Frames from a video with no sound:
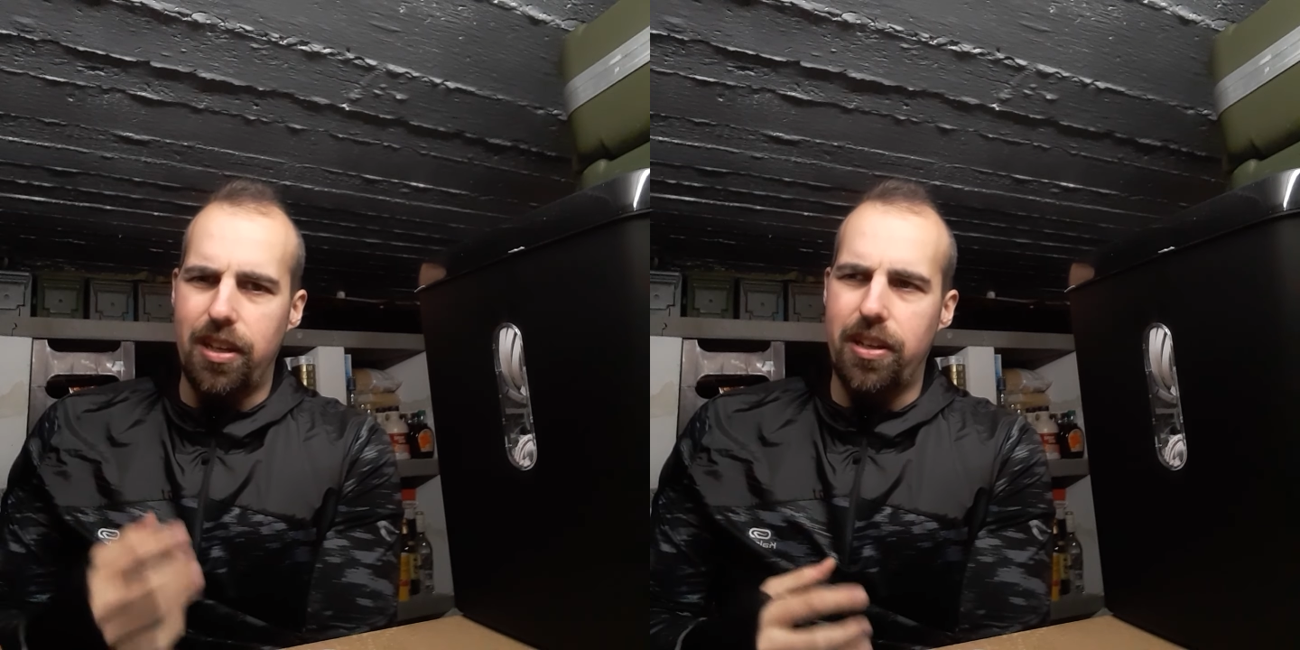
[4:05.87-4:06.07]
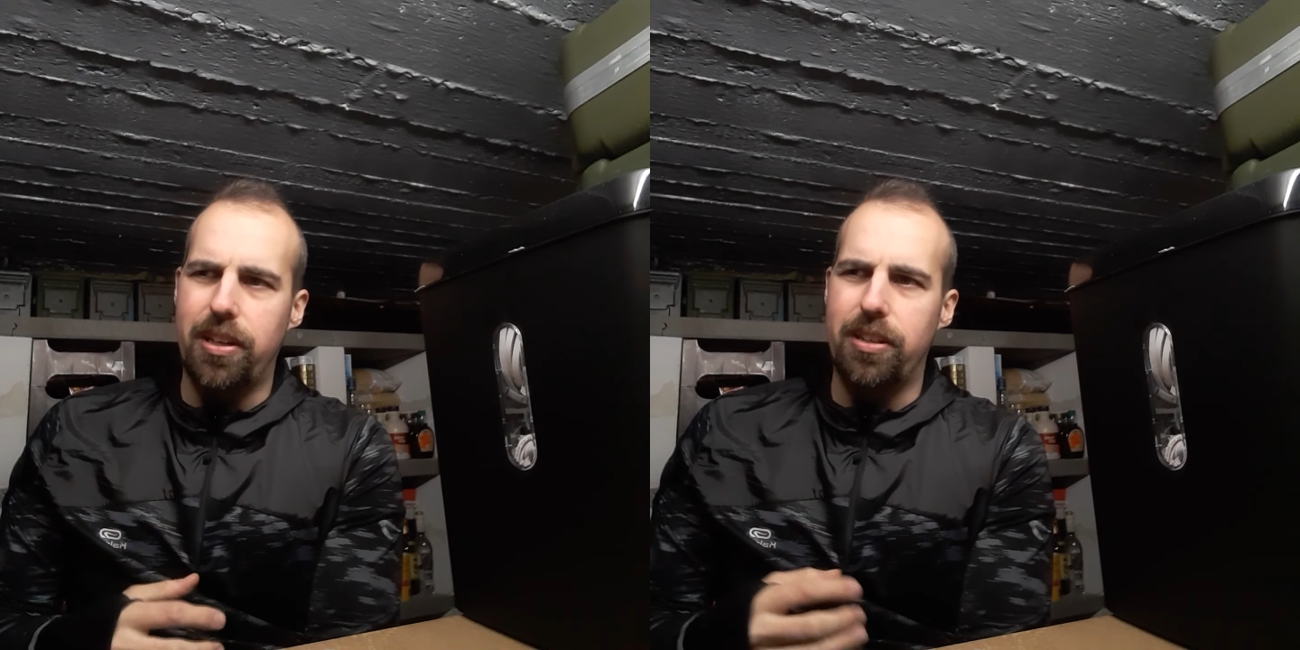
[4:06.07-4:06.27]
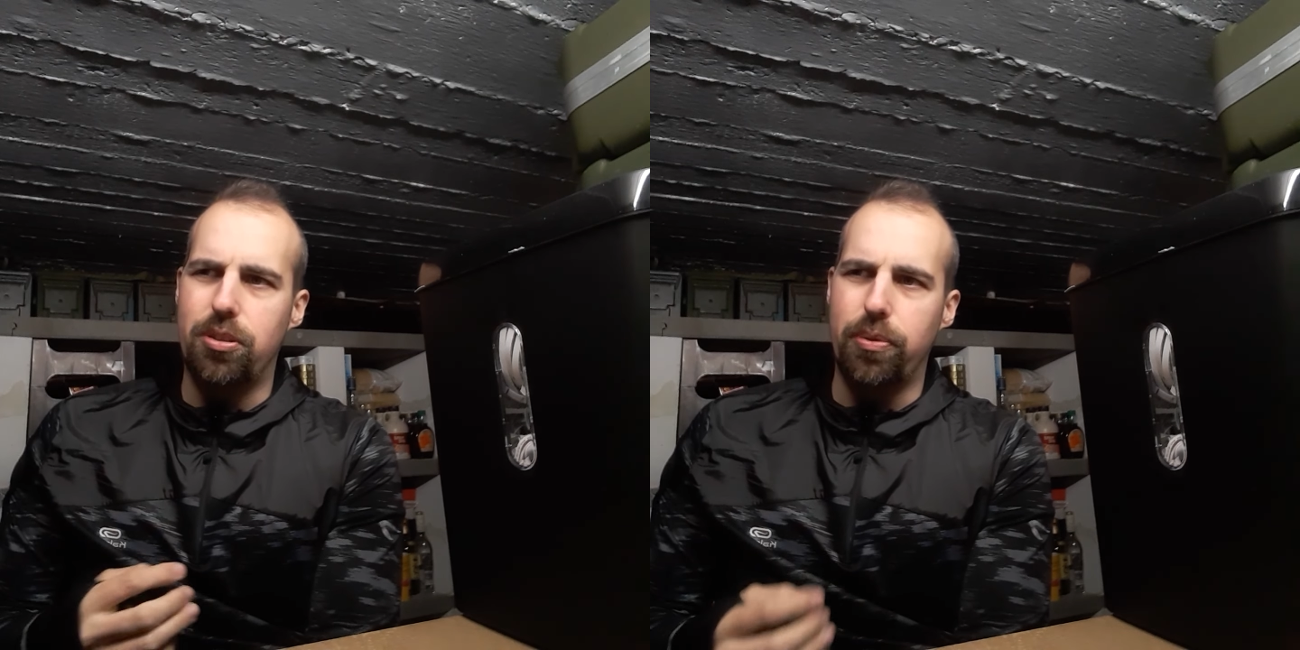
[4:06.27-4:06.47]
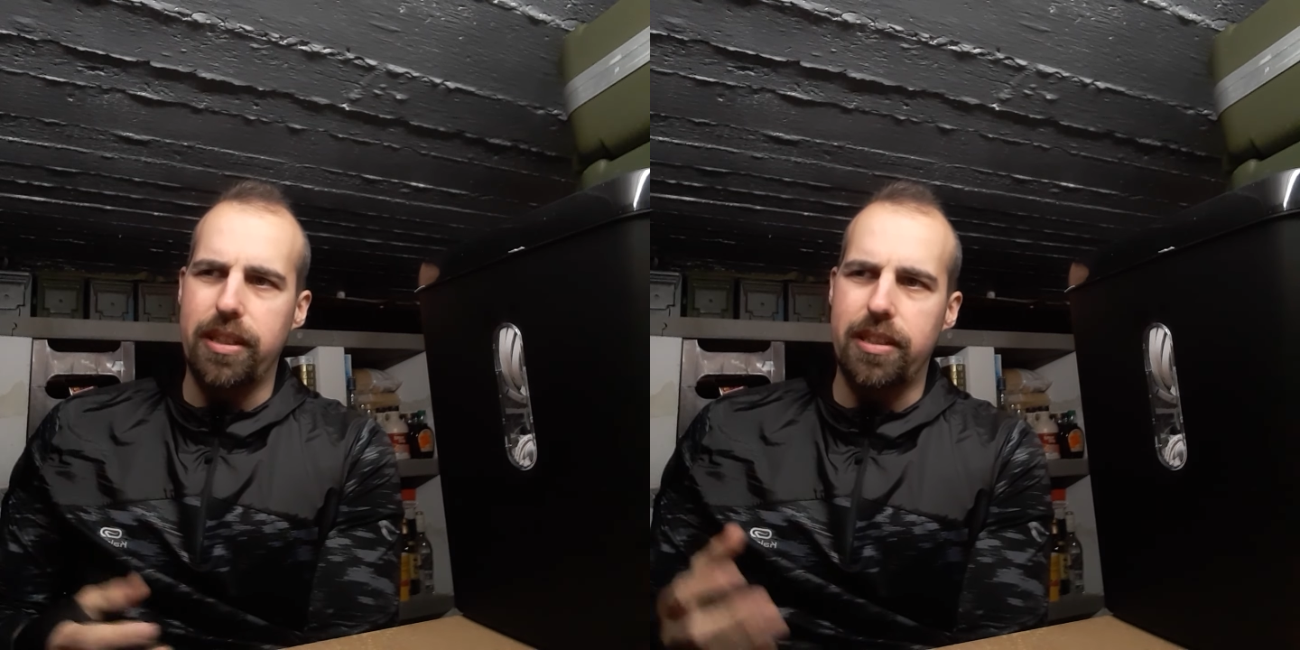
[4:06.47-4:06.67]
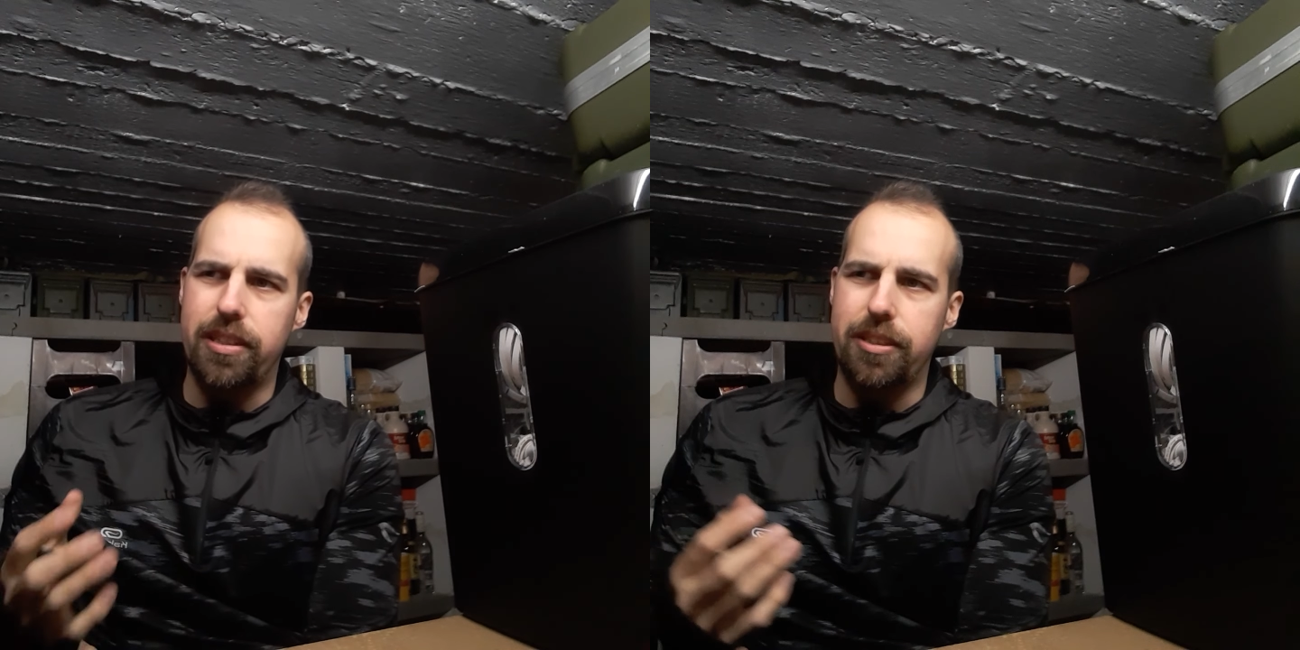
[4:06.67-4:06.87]

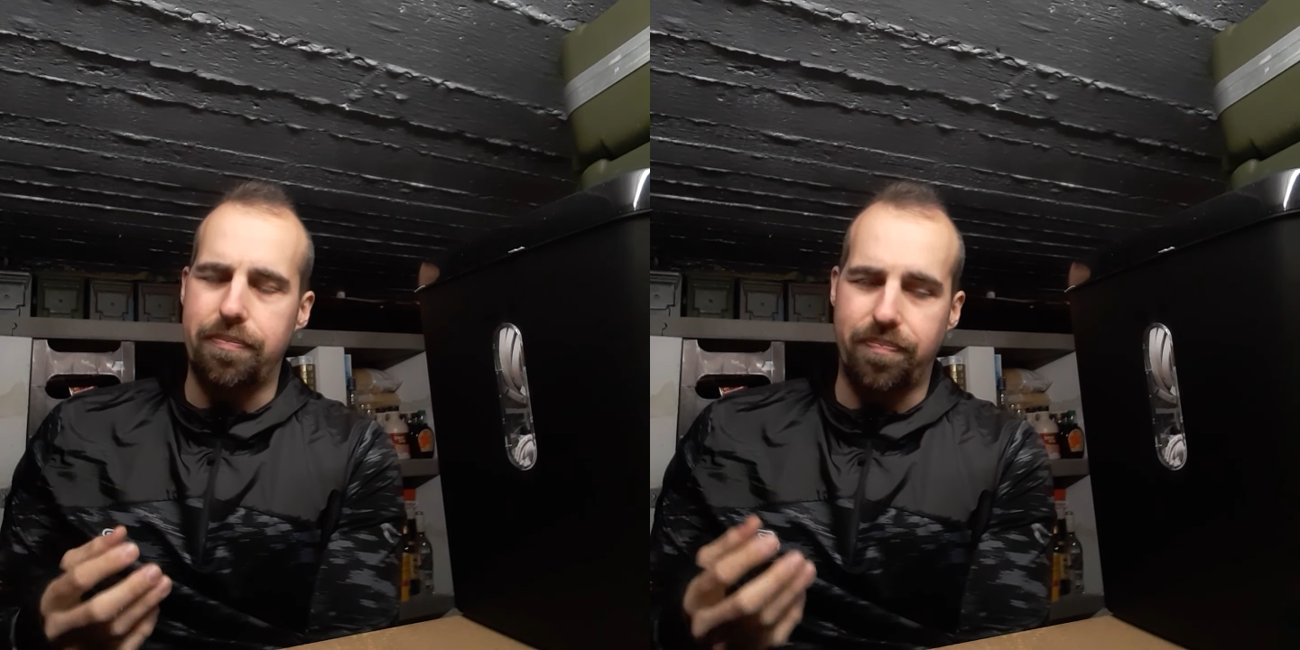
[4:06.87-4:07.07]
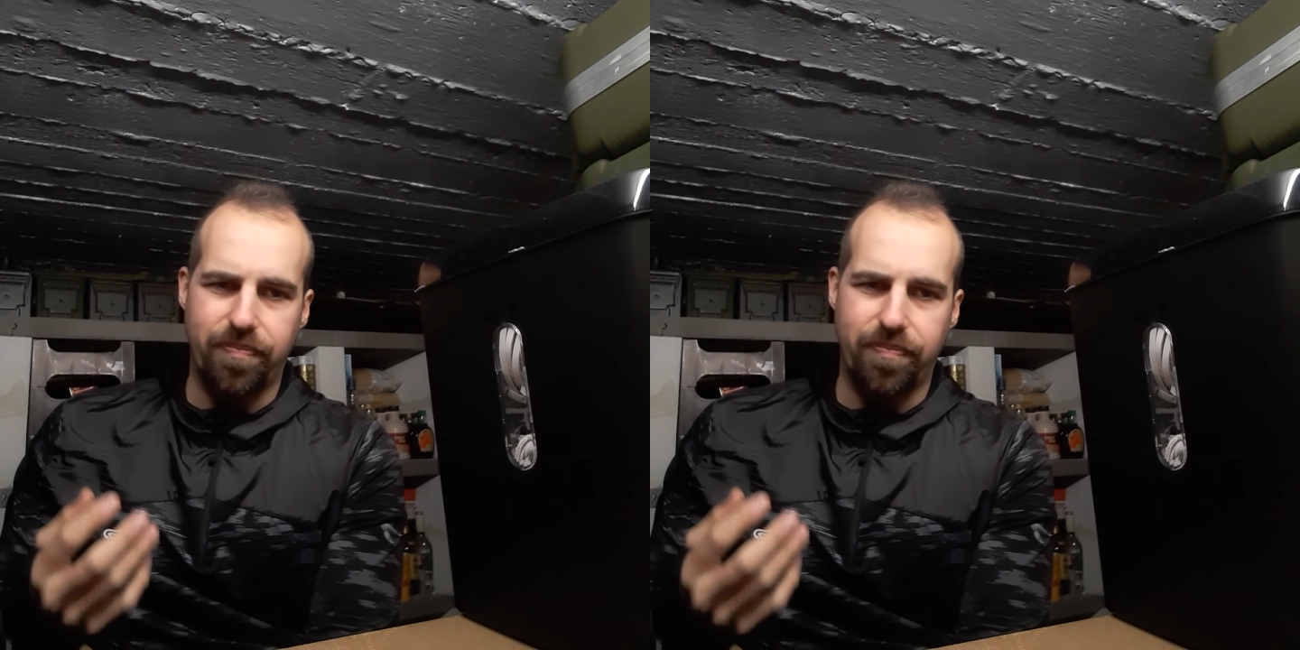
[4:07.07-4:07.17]
during a